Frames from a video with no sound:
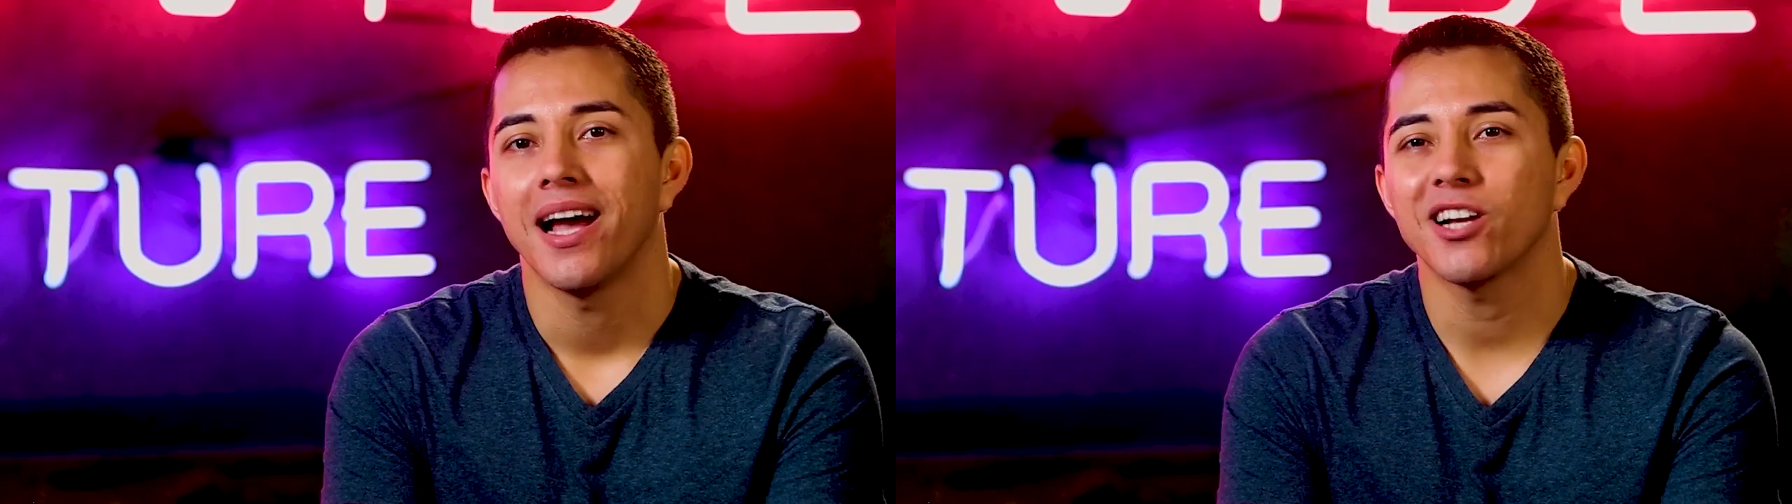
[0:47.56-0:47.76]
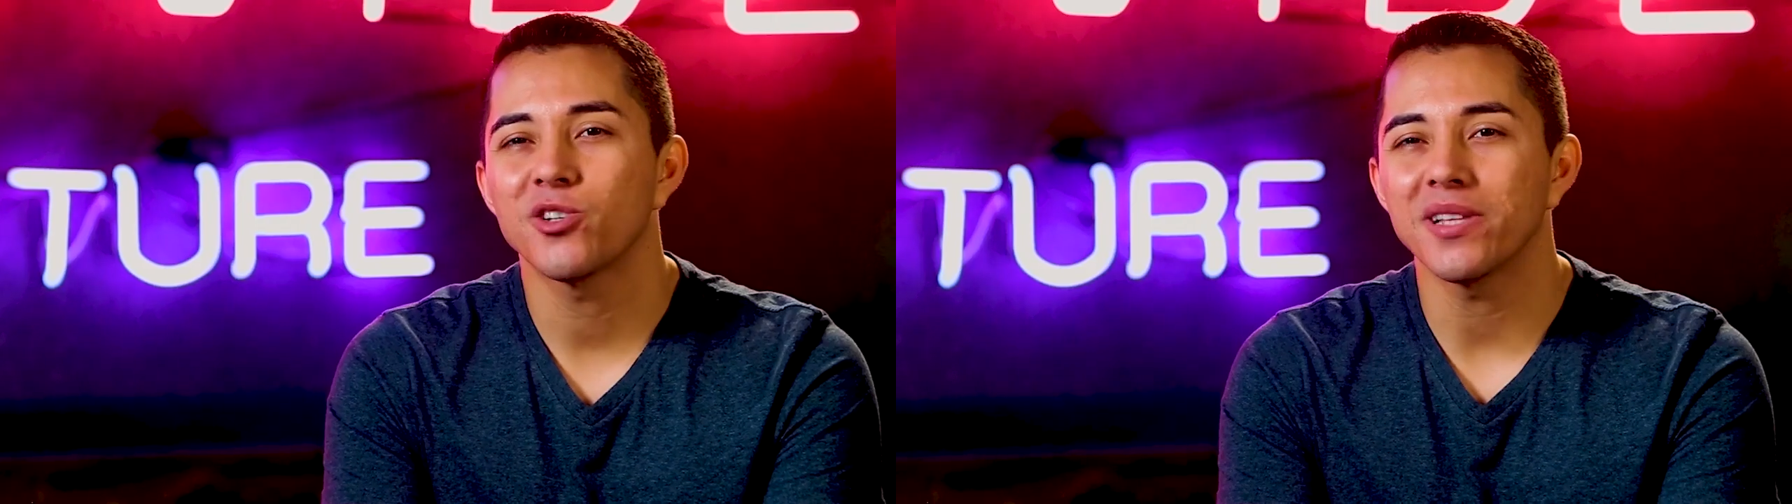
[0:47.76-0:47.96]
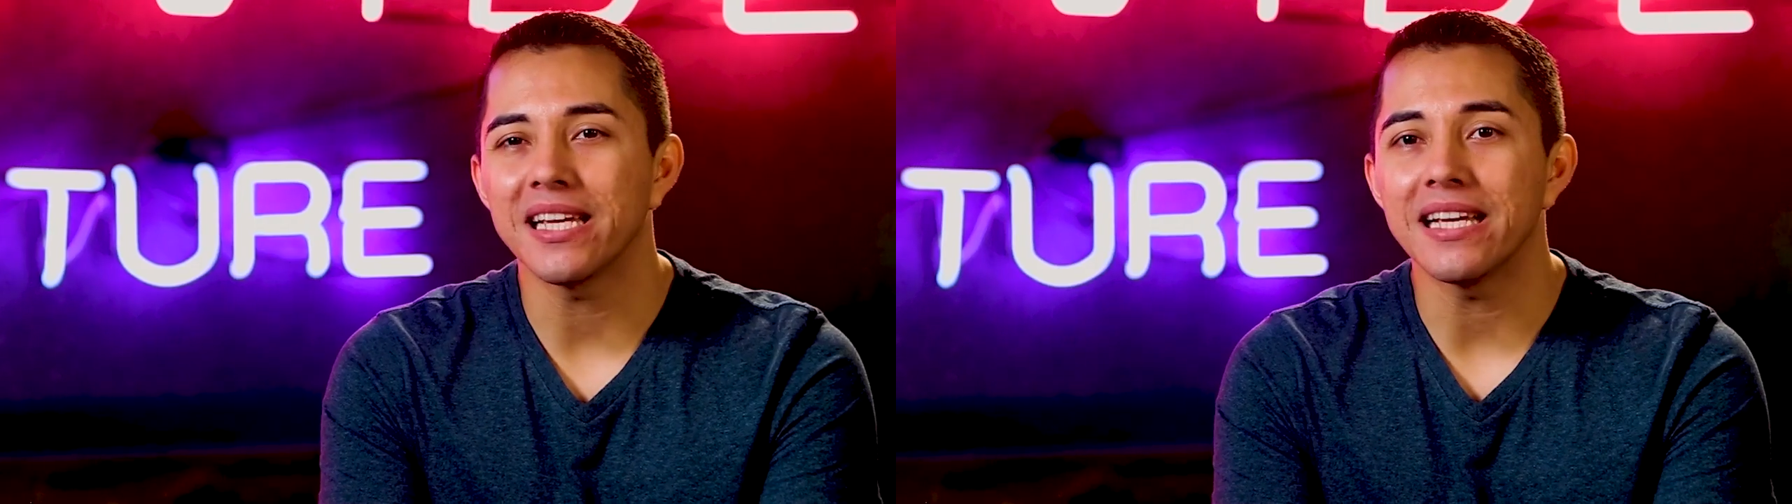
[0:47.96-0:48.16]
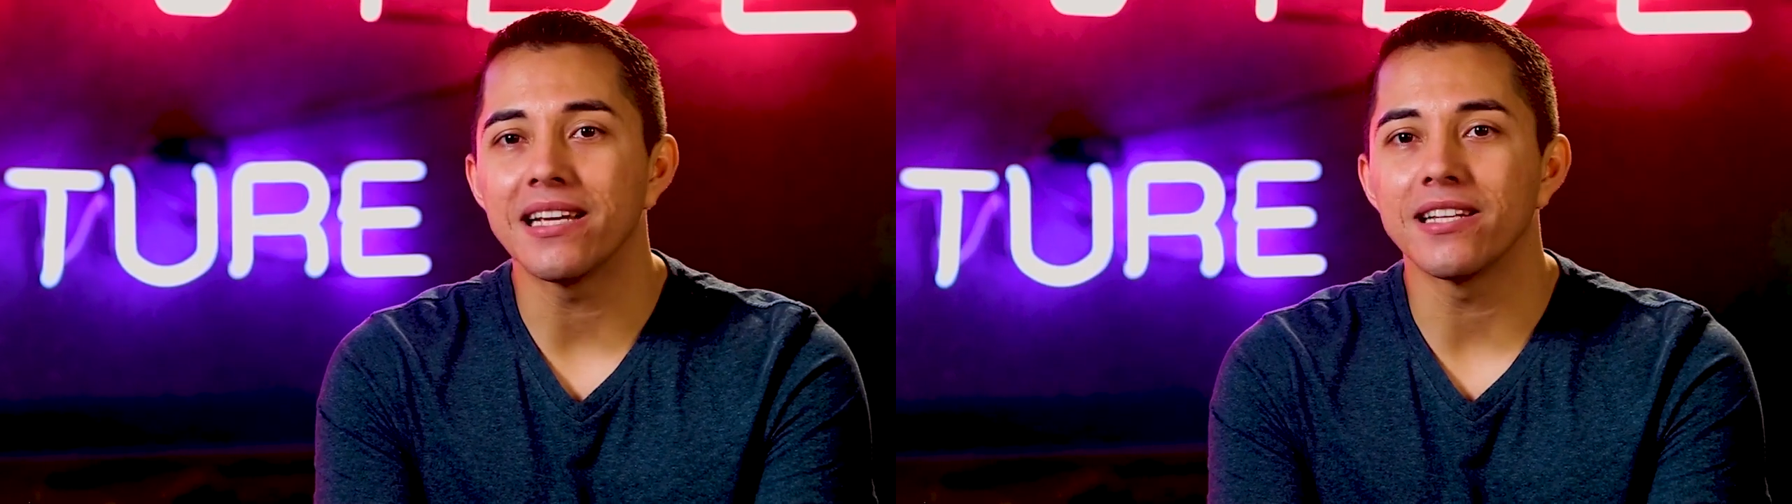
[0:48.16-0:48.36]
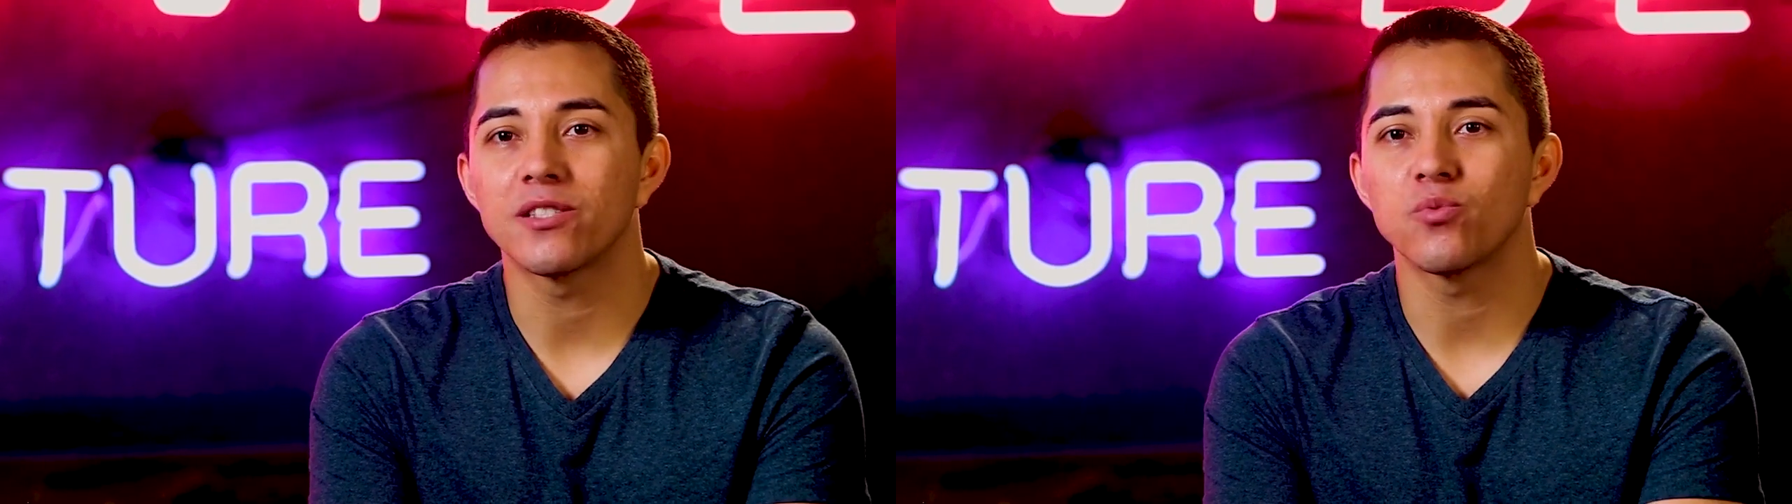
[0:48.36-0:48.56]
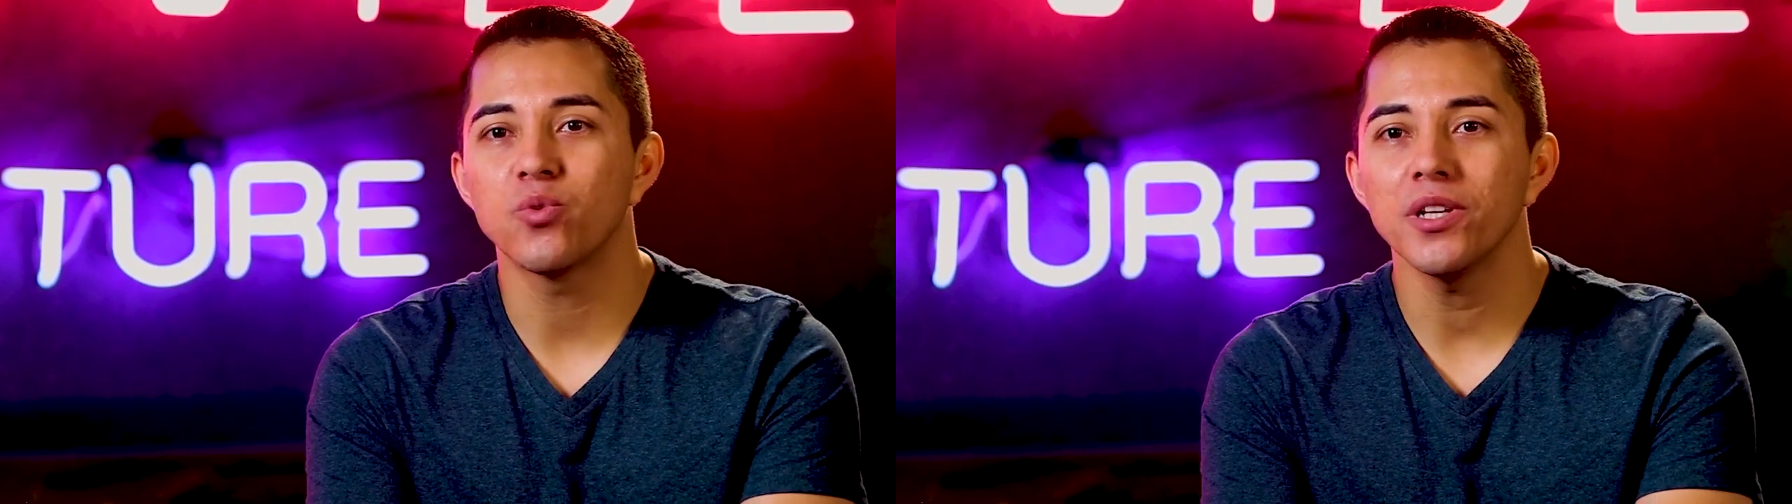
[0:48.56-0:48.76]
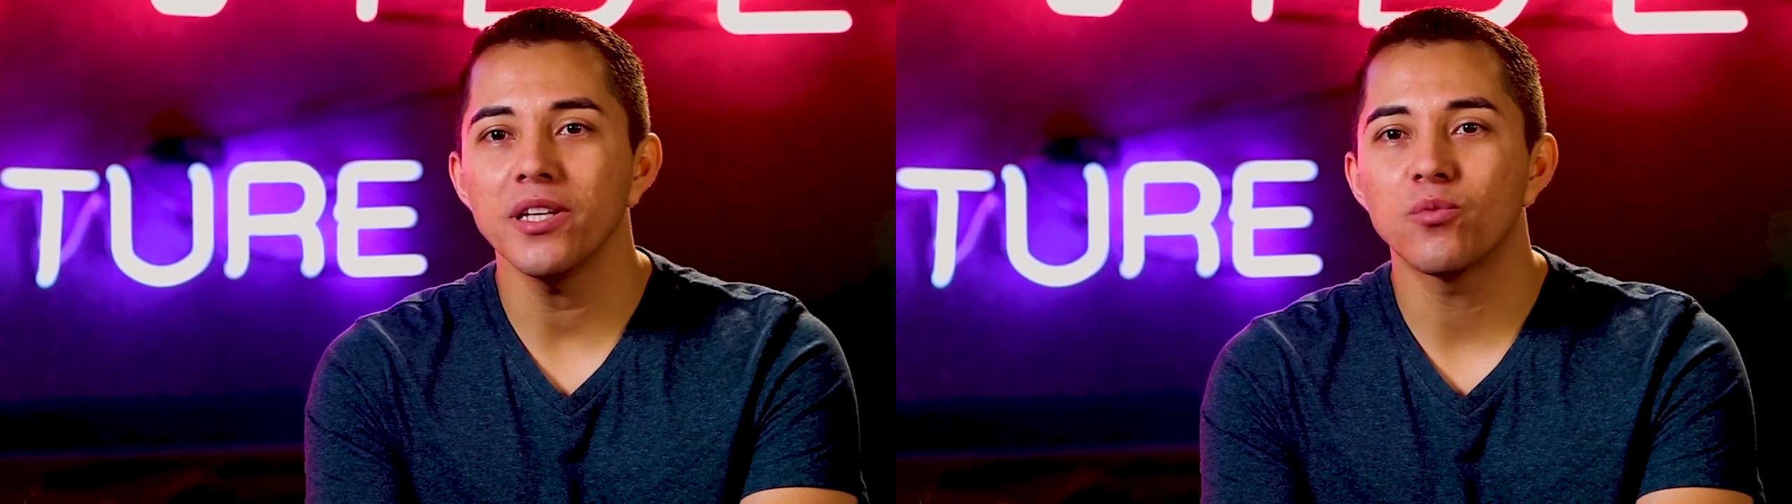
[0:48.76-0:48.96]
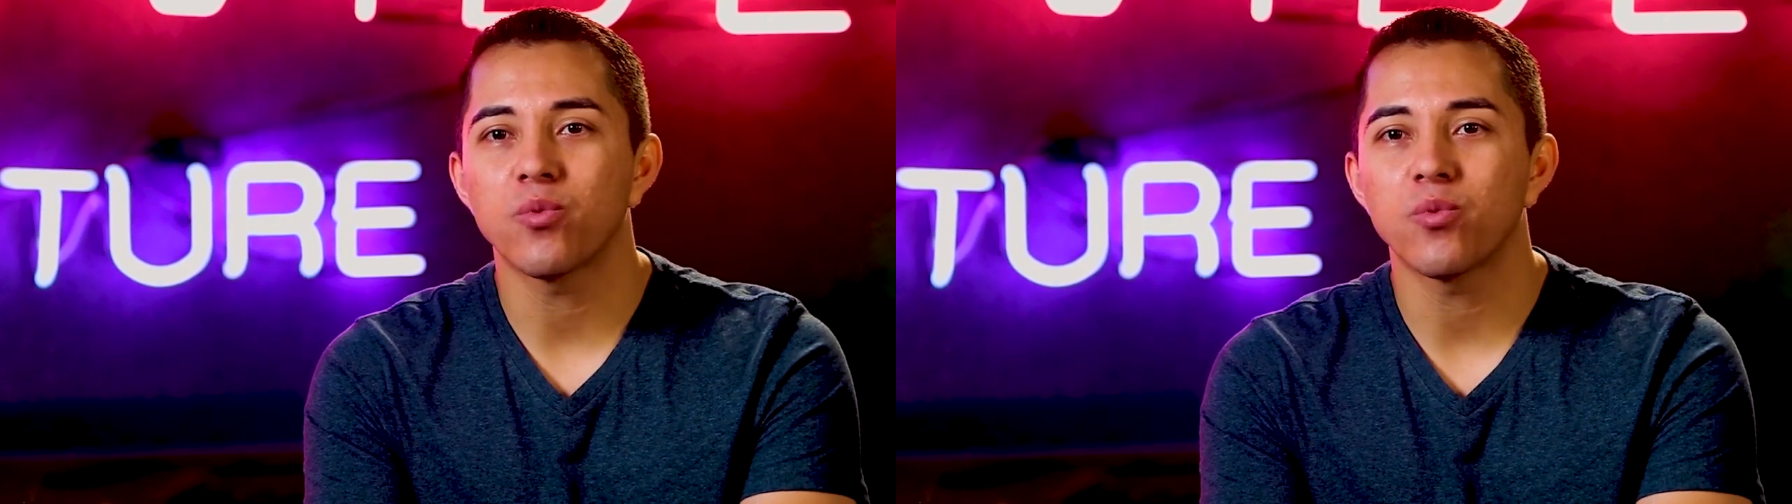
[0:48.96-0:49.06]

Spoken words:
Actually, it's really